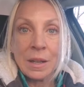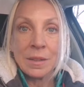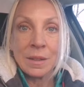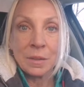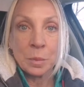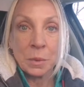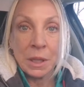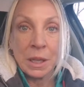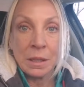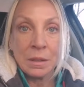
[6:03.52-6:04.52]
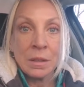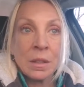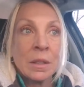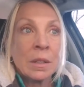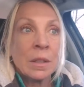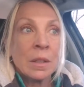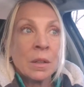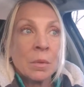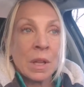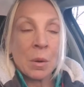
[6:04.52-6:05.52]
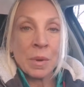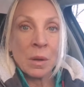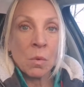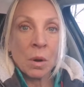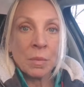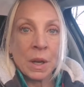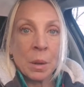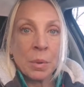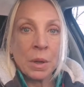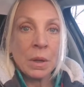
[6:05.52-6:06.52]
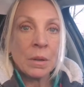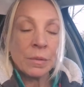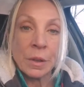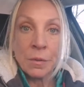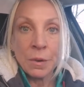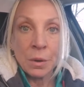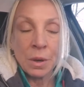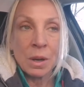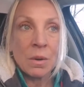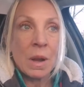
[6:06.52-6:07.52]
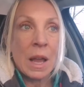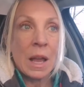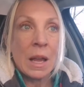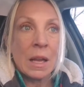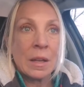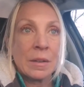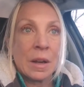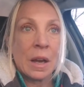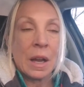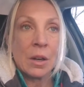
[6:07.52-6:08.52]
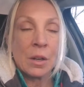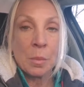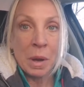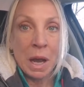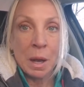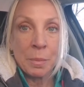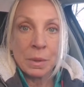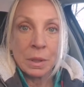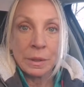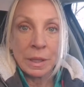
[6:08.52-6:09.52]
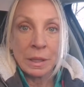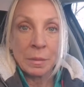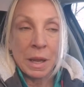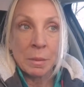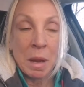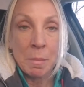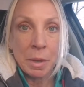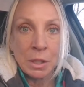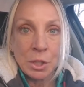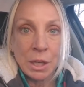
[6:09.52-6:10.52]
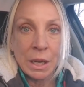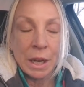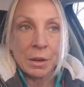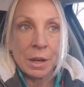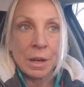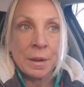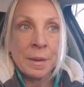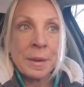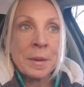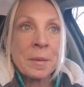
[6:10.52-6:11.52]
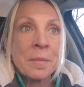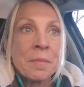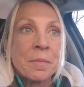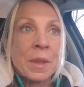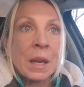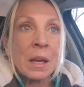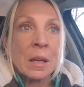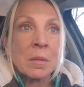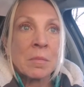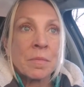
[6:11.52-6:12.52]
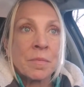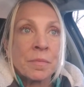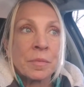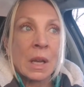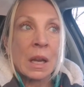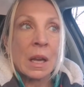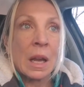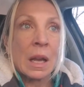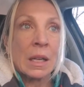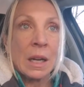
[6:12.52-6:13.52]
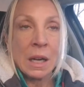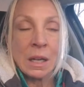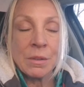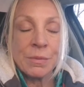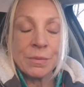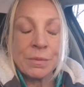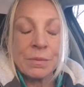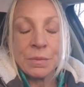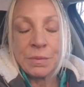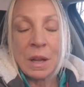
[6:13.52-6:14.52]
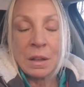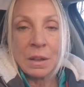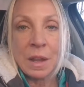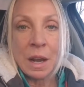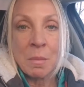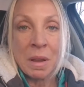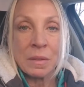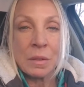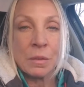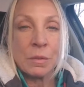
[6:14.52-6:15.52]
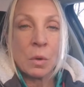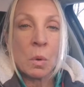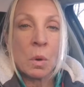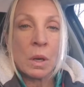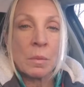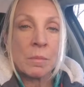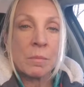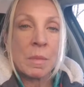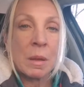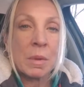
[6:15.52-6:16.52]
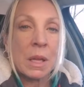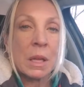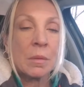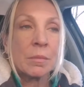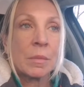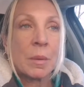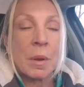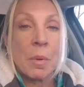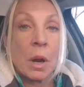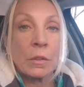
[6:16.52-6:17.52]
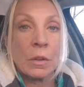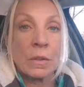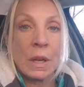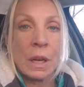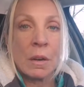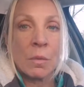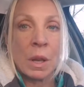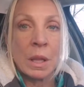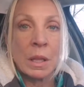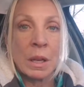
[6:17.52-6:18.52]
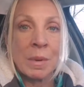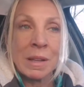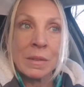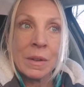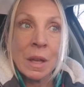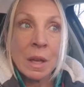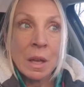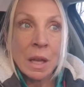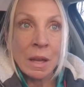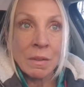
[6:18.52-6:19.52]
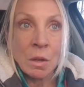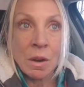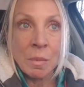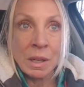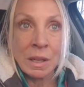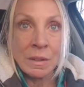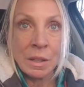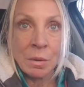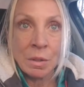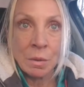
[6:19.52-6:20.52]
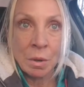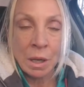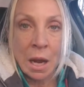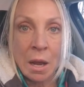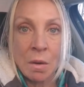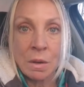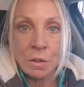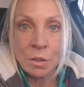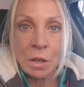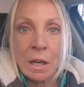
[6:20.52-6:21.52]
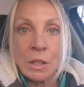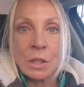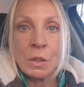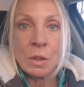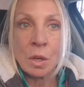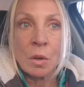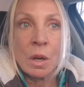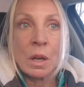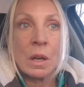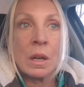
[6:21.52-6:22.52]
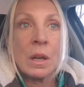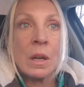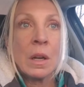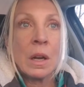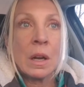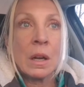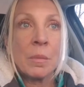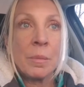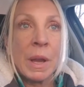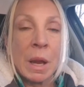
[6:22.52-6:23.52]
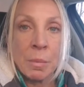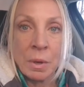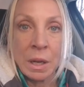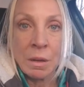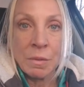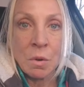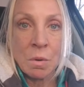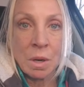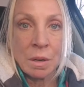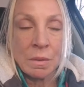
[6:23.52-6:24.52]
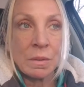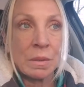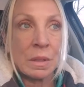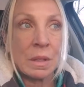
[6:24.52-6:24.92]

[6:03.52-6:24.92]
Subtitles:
I did a split without being warmed up for a photo, and I heard a pop in like my butt cheek area. I kind of felt that I must have torn maybe a partial tear of one of the ligaments, even though I've been continuing to work out and stretch and do yoga, pampering it, of course.